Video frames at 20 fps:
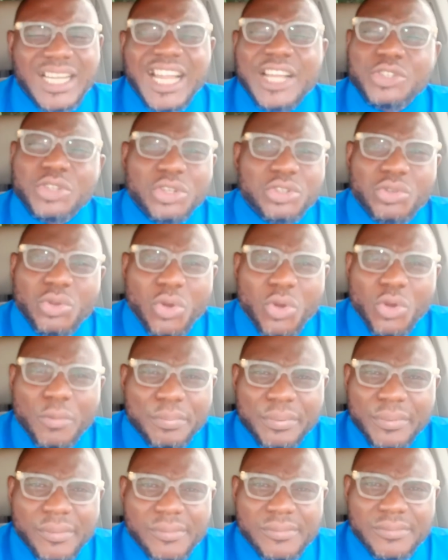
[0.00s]
I just
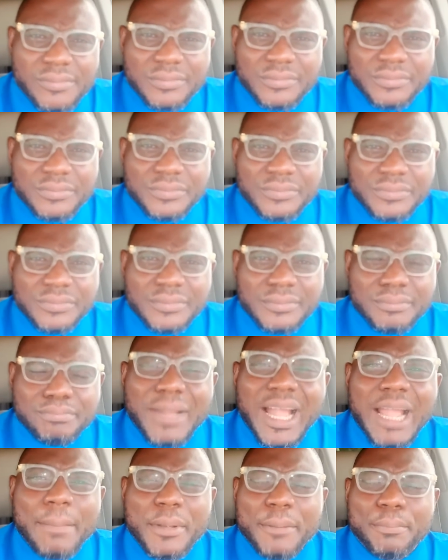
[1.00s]
hope
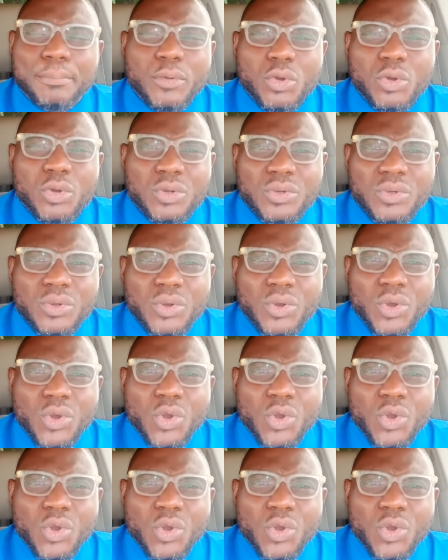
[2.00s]
my people